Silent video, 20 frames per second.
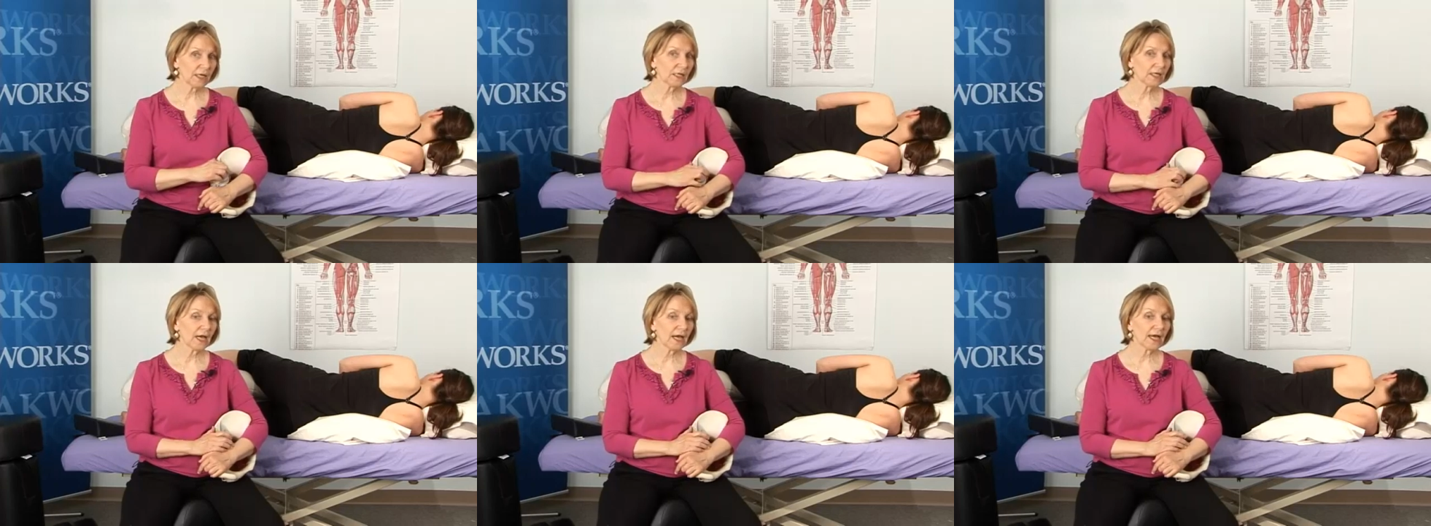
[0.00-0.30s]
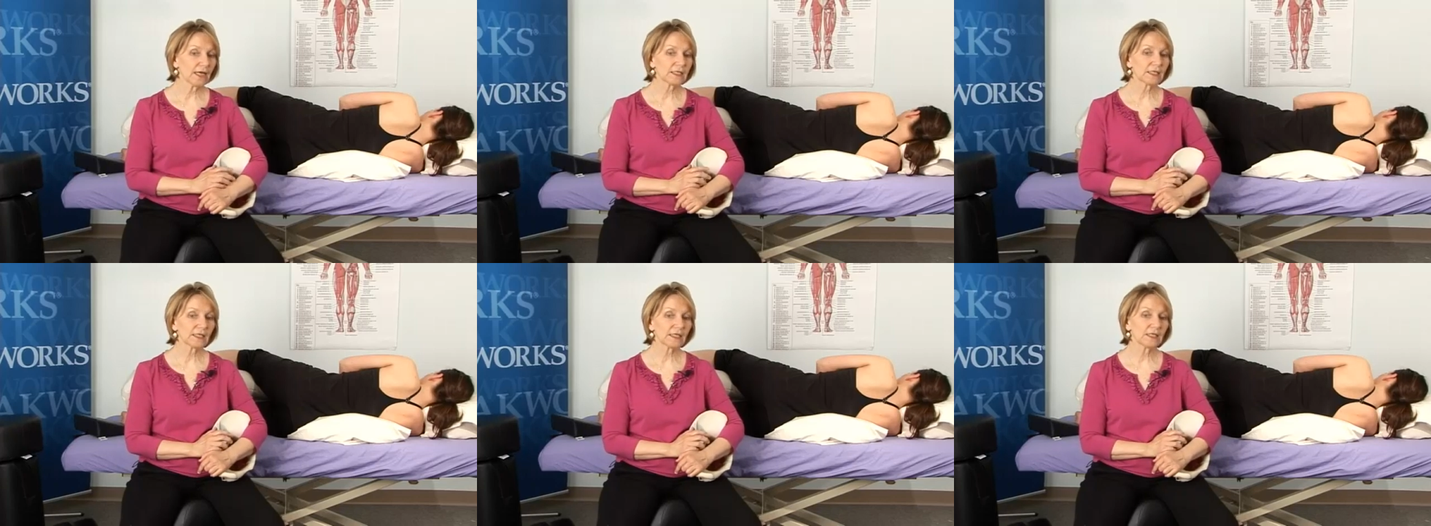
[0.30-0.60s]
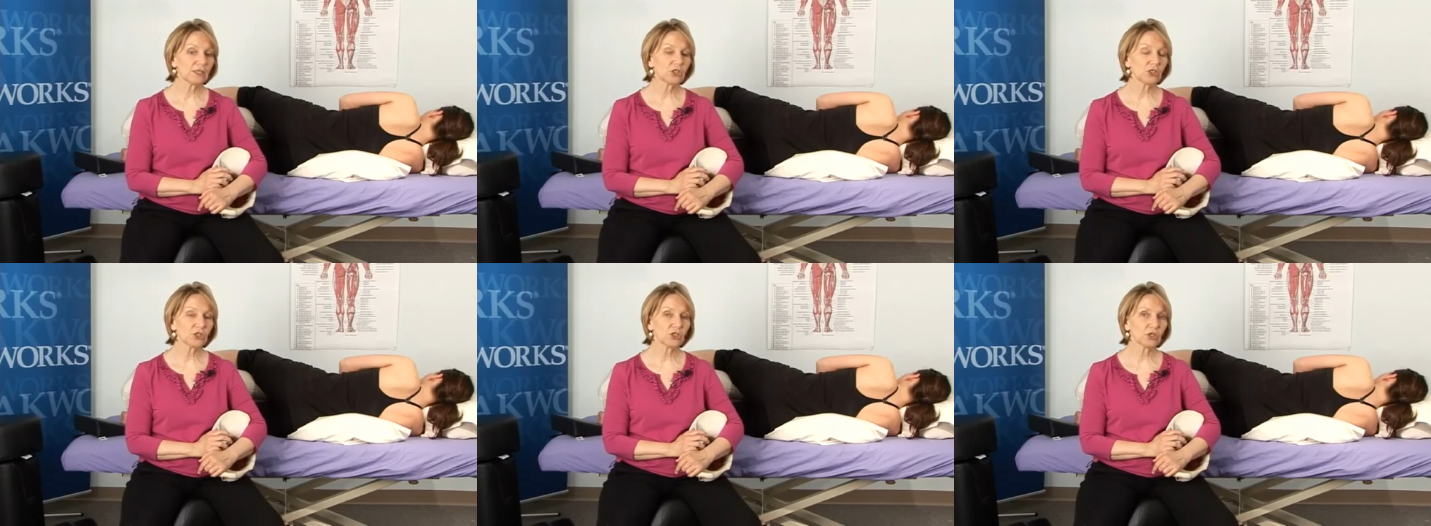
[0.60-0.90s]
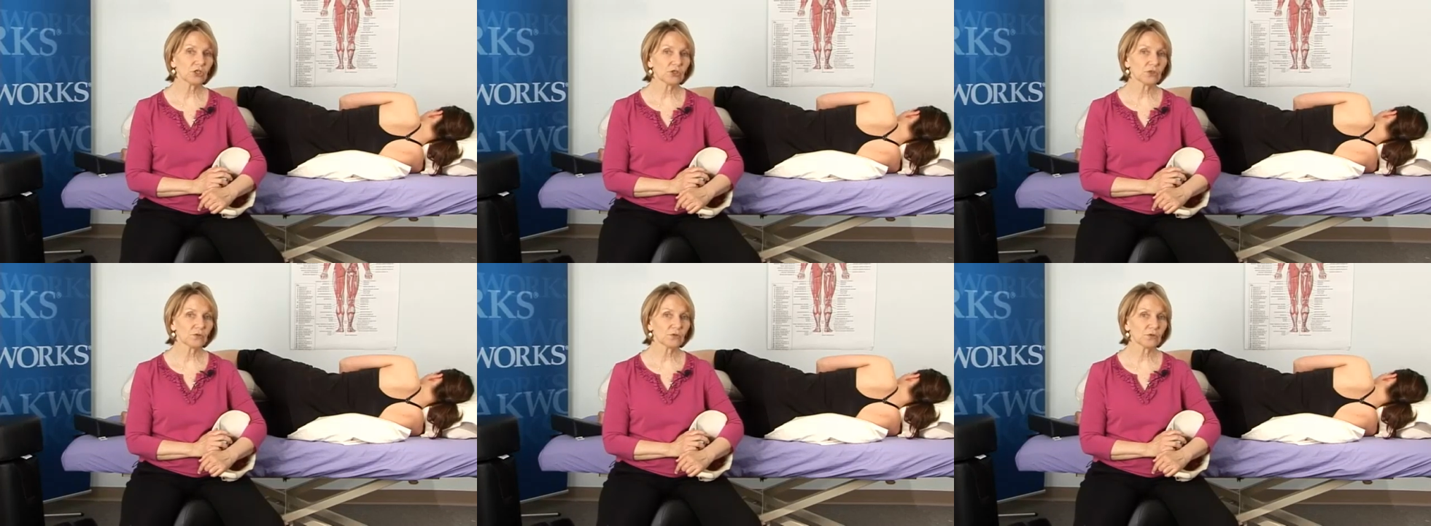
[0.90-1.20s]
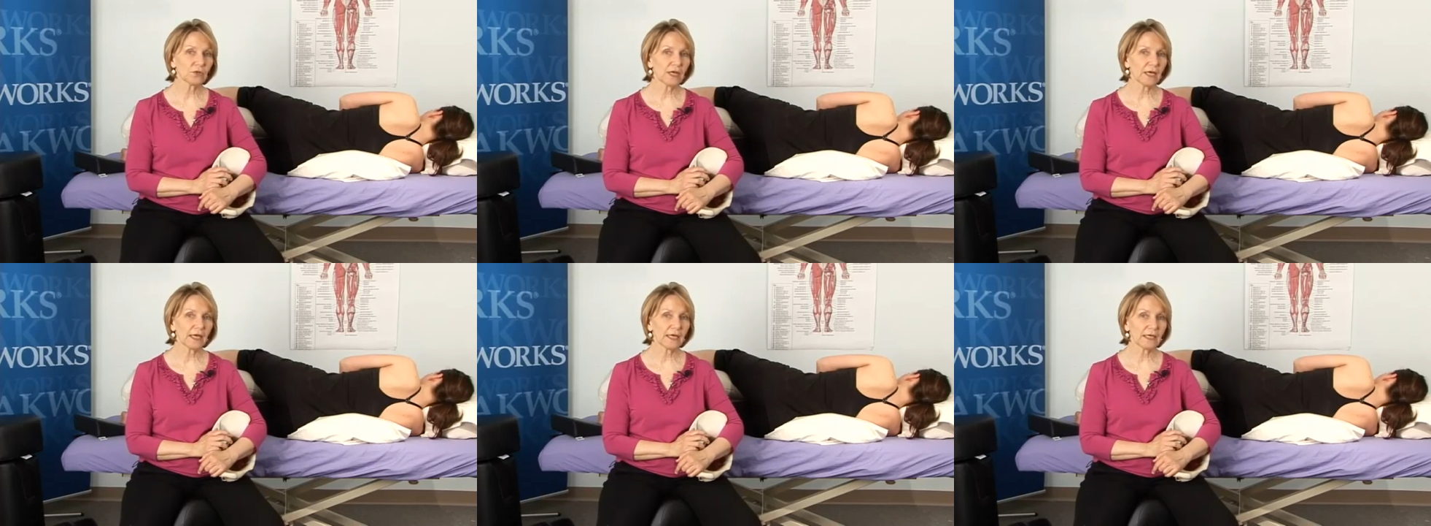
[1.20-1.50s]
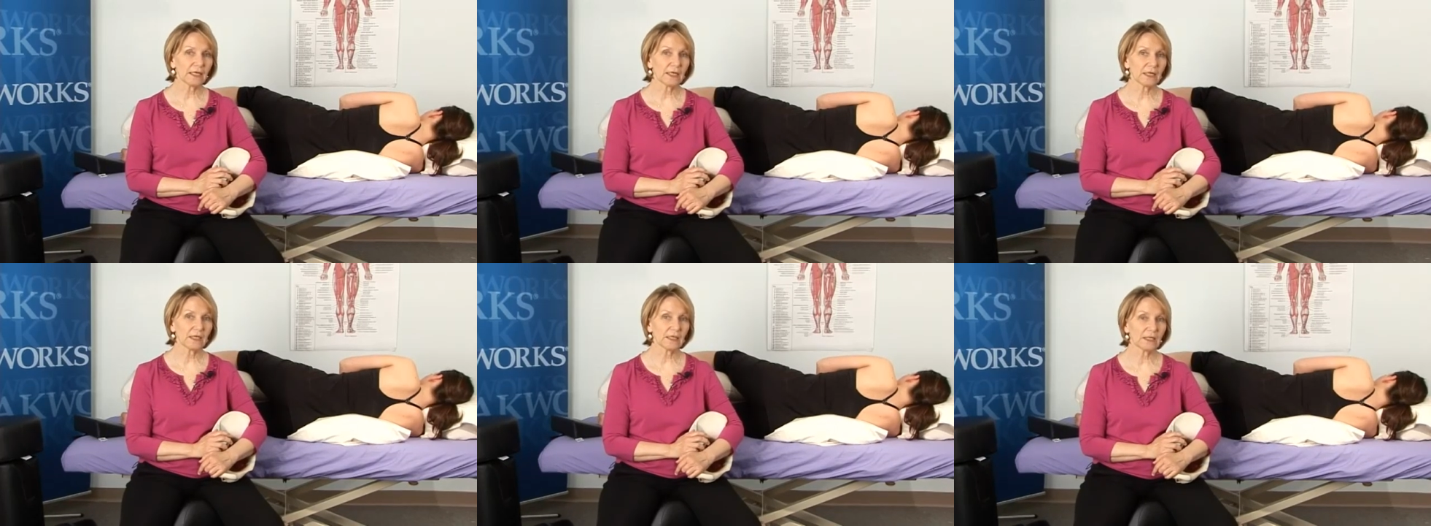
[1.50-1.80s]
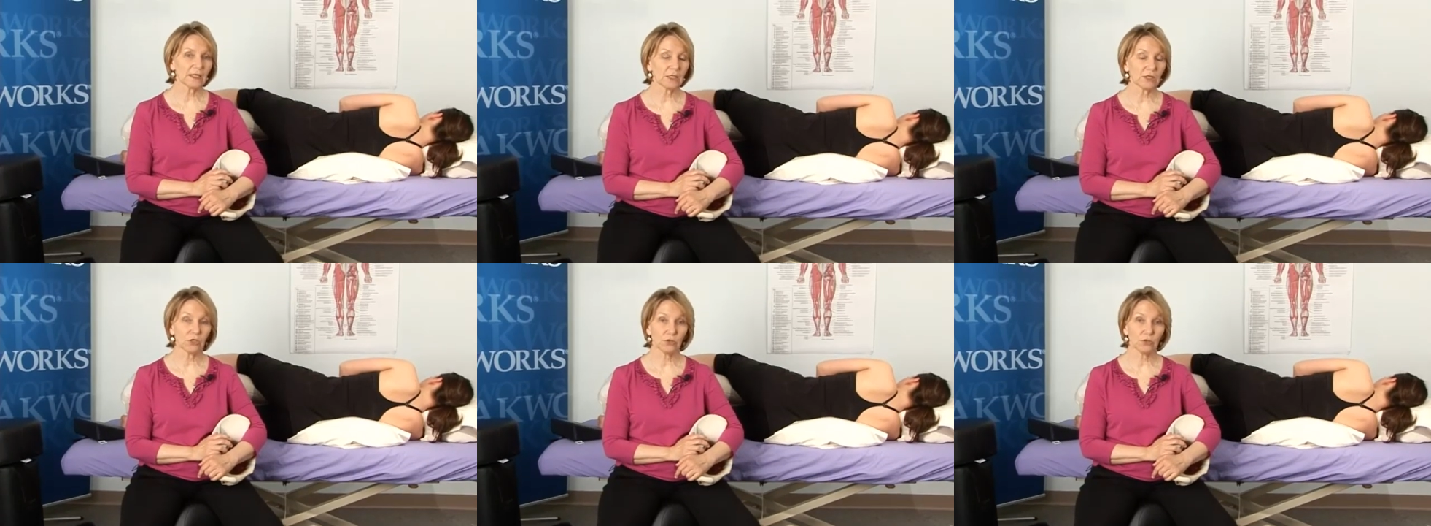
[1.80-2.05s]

class in June in